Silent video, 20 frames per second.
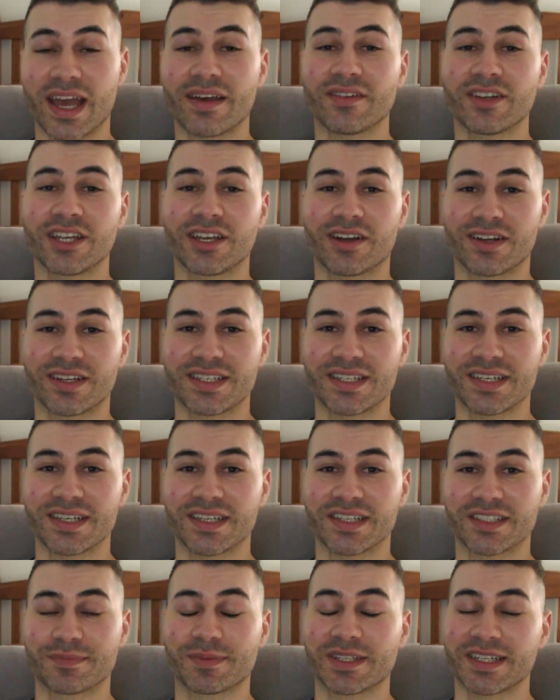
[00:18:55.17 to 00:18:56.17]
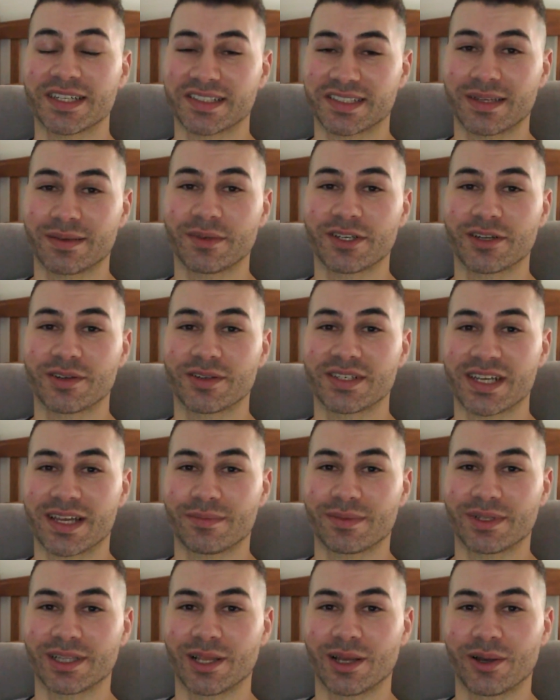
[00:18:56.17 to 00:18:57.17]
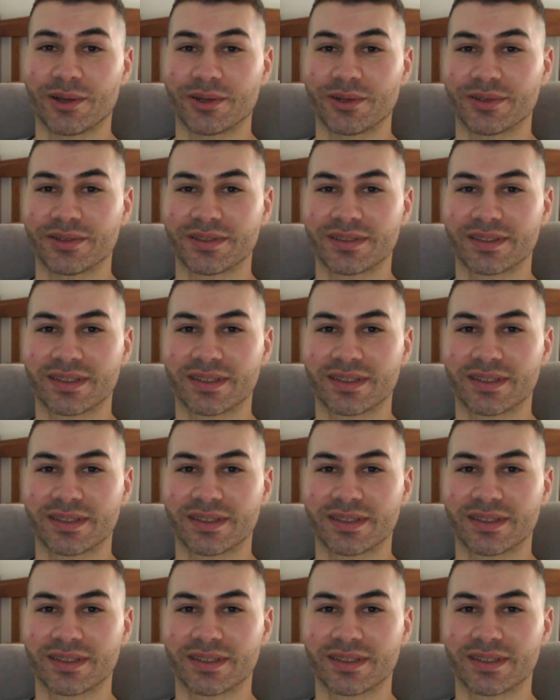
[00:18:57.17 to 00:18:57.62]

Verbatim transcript: If you have any ideas, please let me know down below.